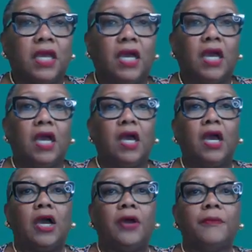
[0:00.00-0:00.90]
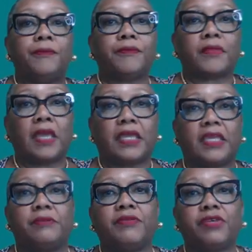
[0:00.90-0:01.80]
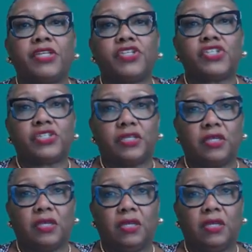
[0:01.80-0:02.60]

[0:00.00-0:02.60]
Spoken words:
I can be reached